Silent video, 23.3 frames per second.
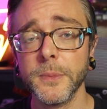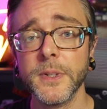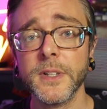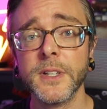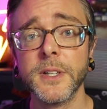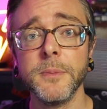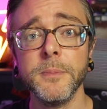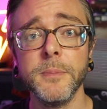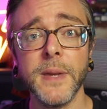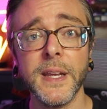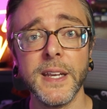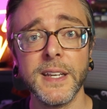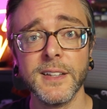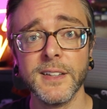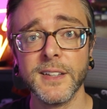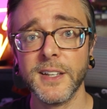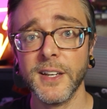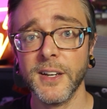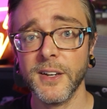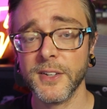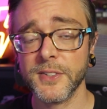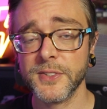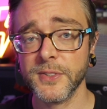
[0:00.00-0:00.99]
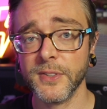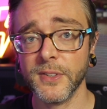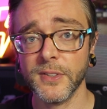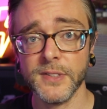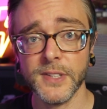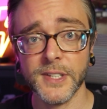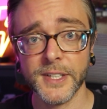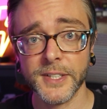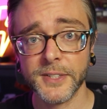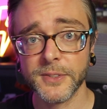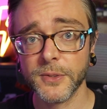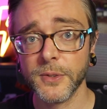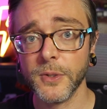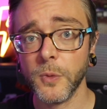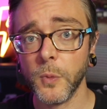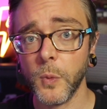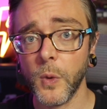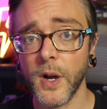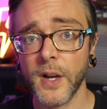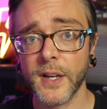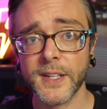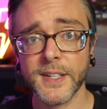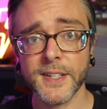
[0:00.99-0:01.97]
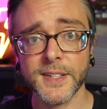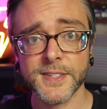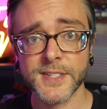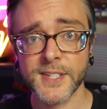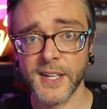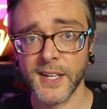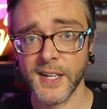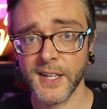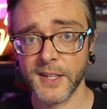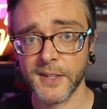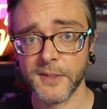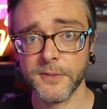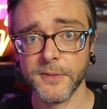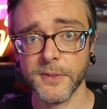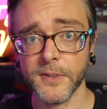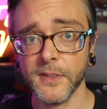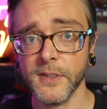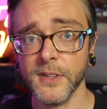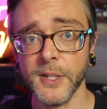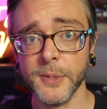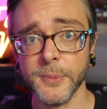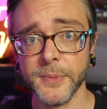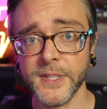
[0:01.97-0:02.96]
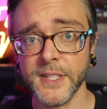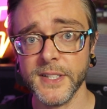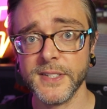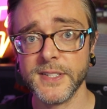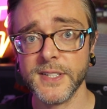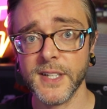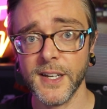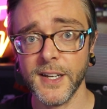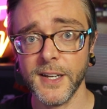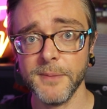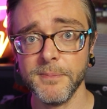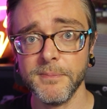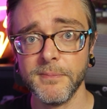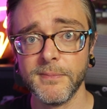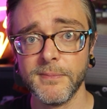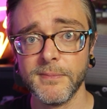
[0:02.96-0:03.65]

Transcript: can make a character a literal walking tank for a limited time.